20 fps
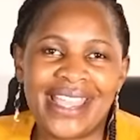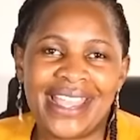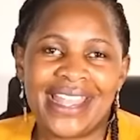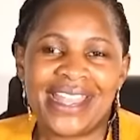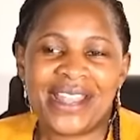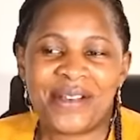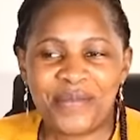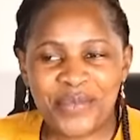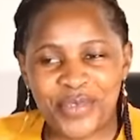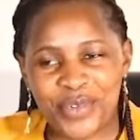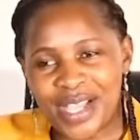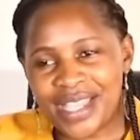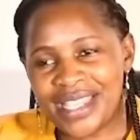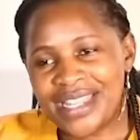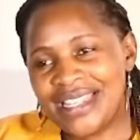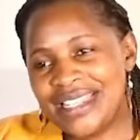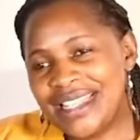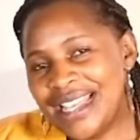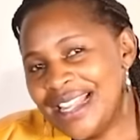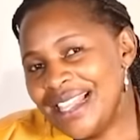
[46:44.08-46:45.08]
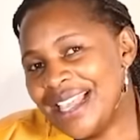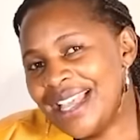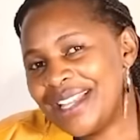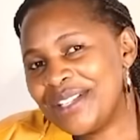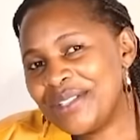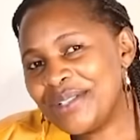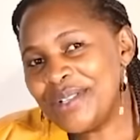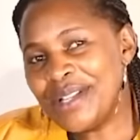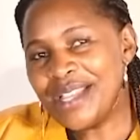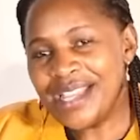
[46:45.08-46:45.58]
Na Mungu akinijalia
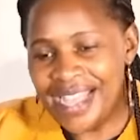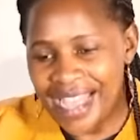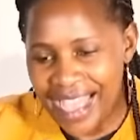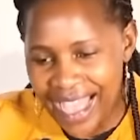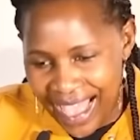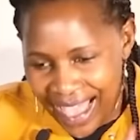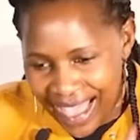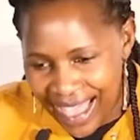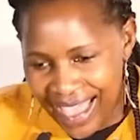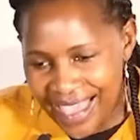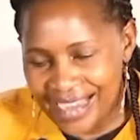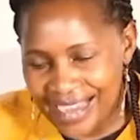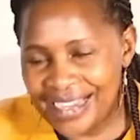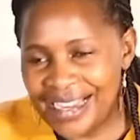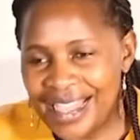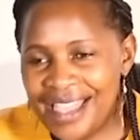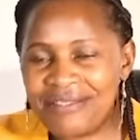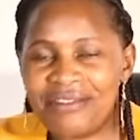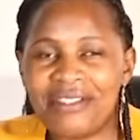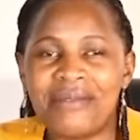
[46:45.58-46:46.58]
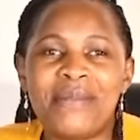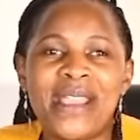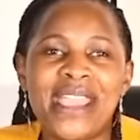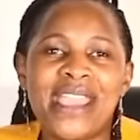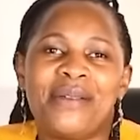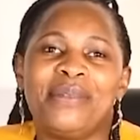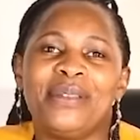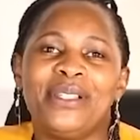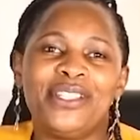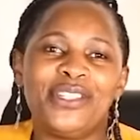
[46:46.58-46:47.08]
tu, I'll ever buy
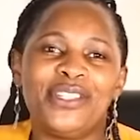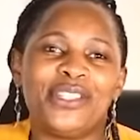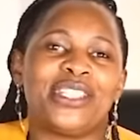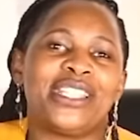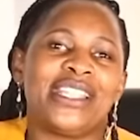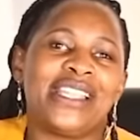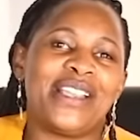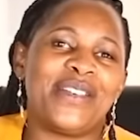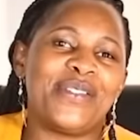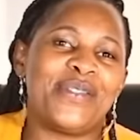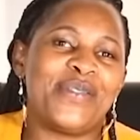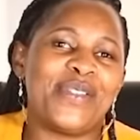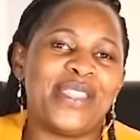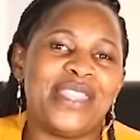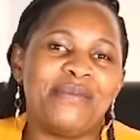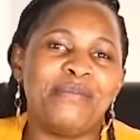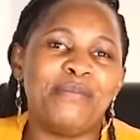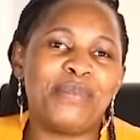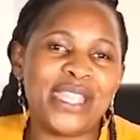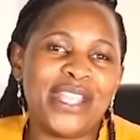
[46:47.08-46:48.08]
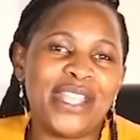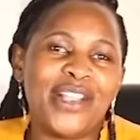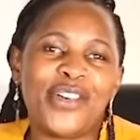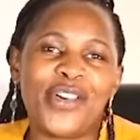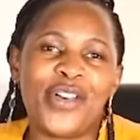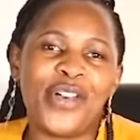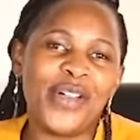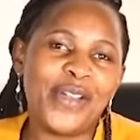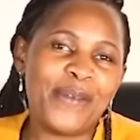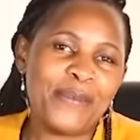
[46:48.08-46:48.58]
a plot with Brico.
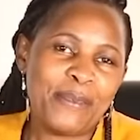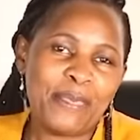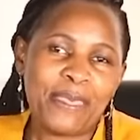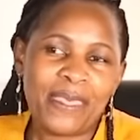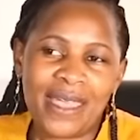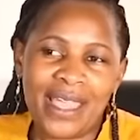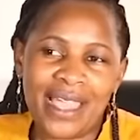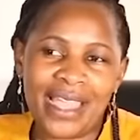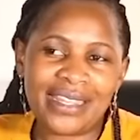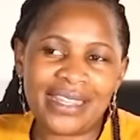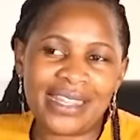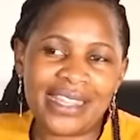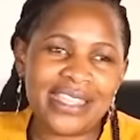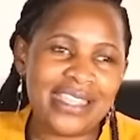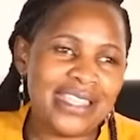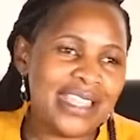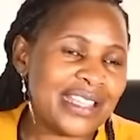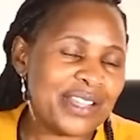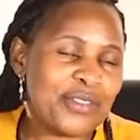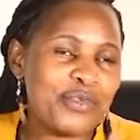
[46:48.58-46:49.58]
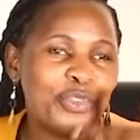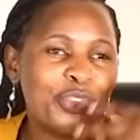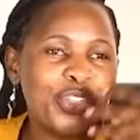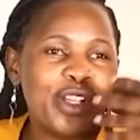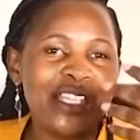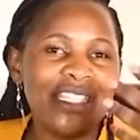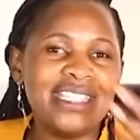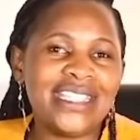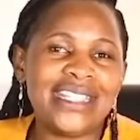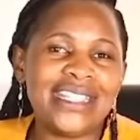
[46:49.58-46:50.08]
Hata nyinyi hata huko
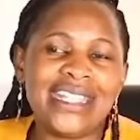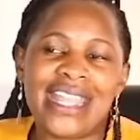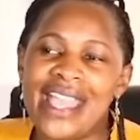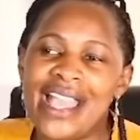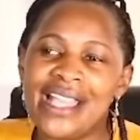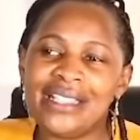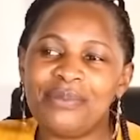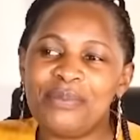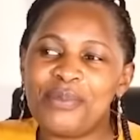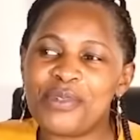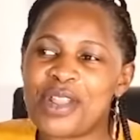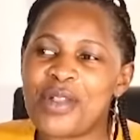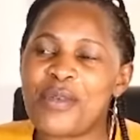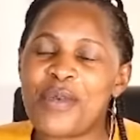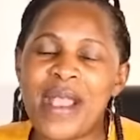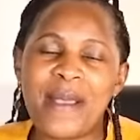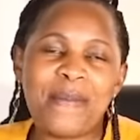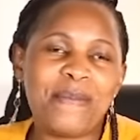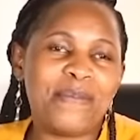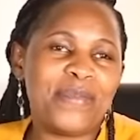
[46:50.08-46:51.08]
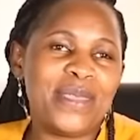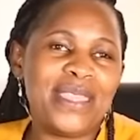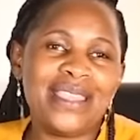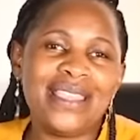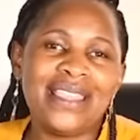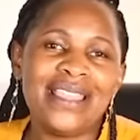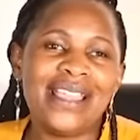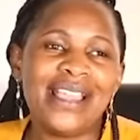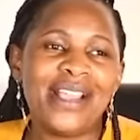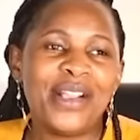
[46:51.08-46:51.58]
nje, diaspora wapi,
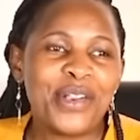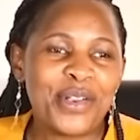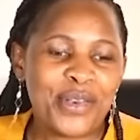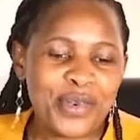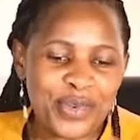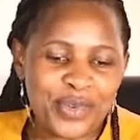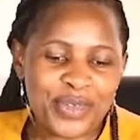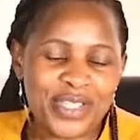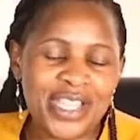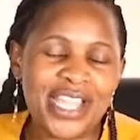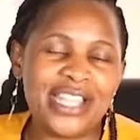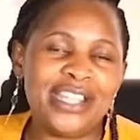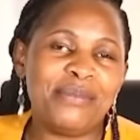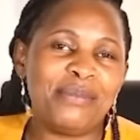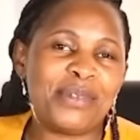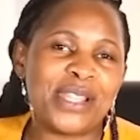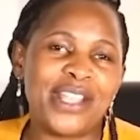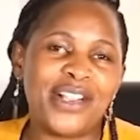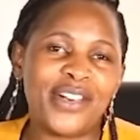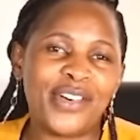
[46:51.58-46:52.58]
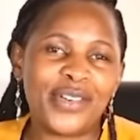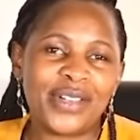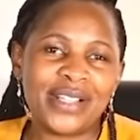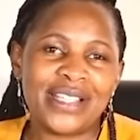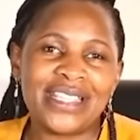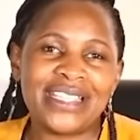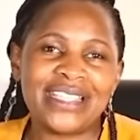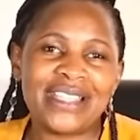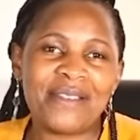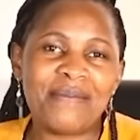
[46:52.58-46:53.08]
kujeni Brico.
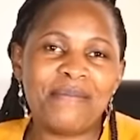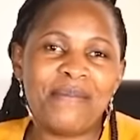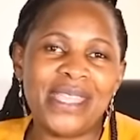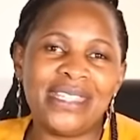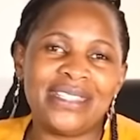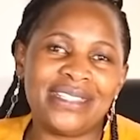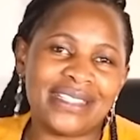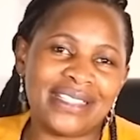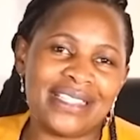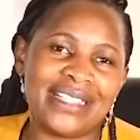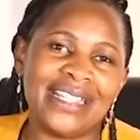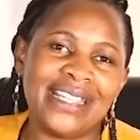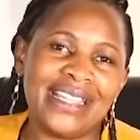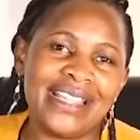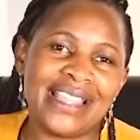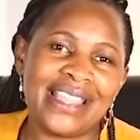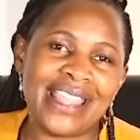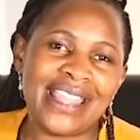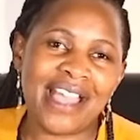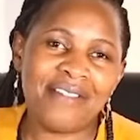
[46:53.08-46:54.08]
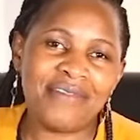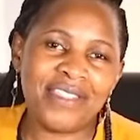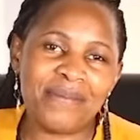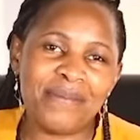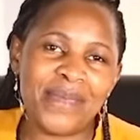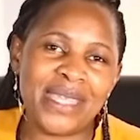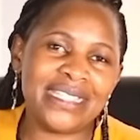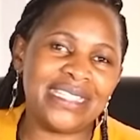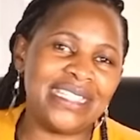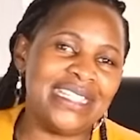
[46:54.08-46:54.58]
The best, they have the
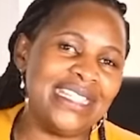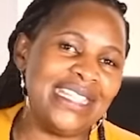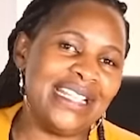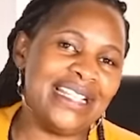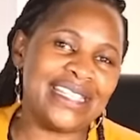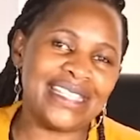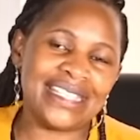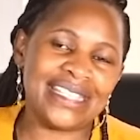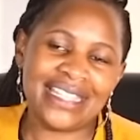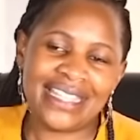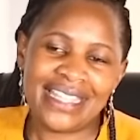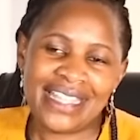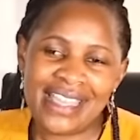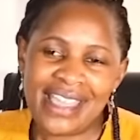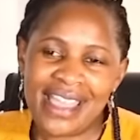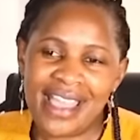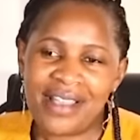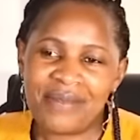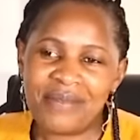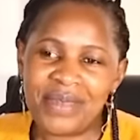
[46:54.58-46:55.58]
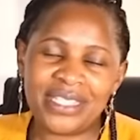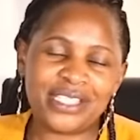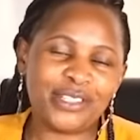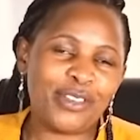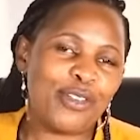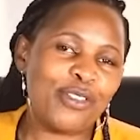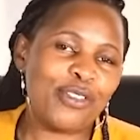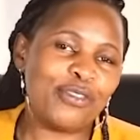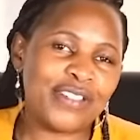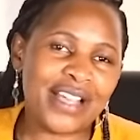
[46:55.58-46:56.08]
best deals, best
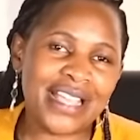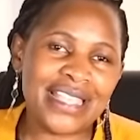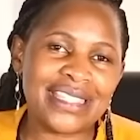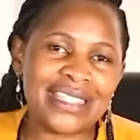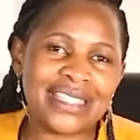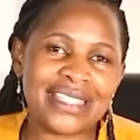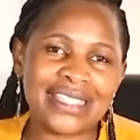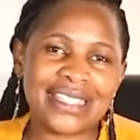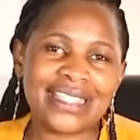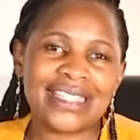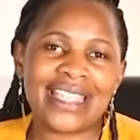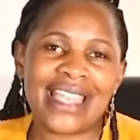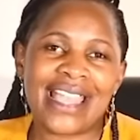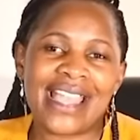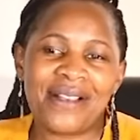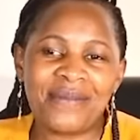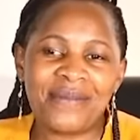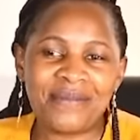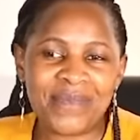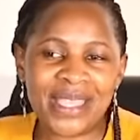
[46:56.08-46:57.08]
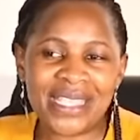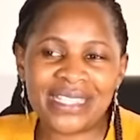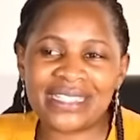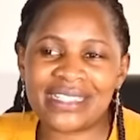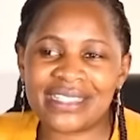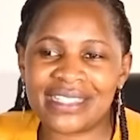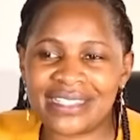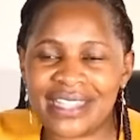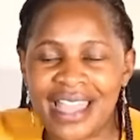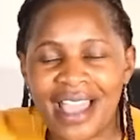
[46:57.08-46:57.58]
offers, best
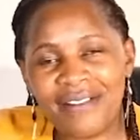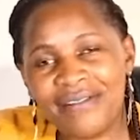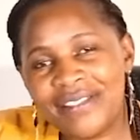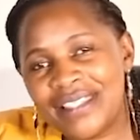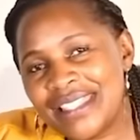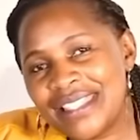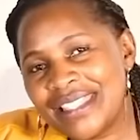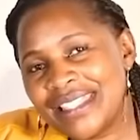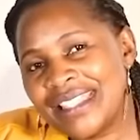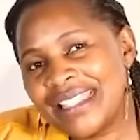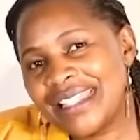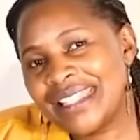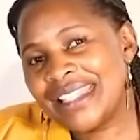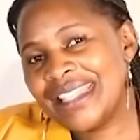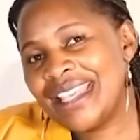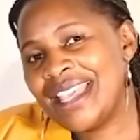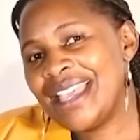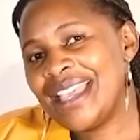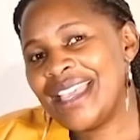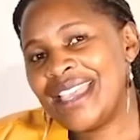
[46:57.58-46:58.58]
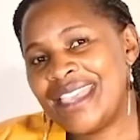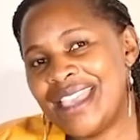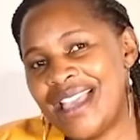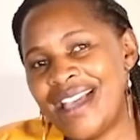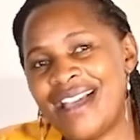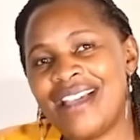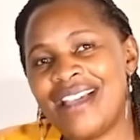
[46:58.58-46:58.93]
stuff. Yeah.